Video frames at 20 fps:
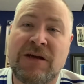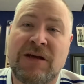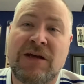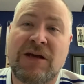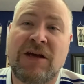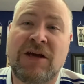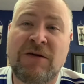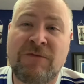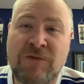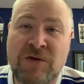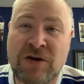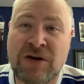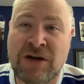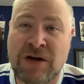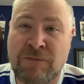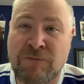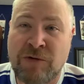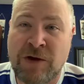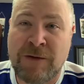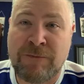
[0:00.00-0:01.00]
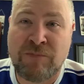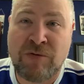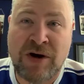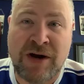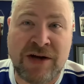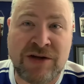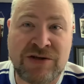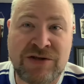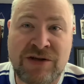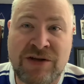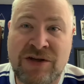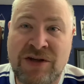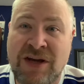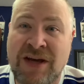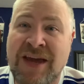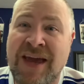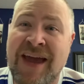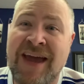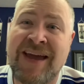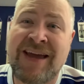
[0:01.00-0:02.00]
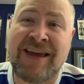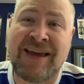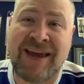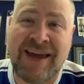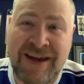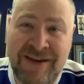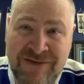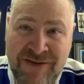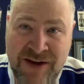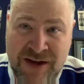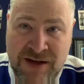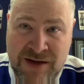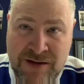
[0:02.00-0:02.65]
If you're going to play Price, you can't give it.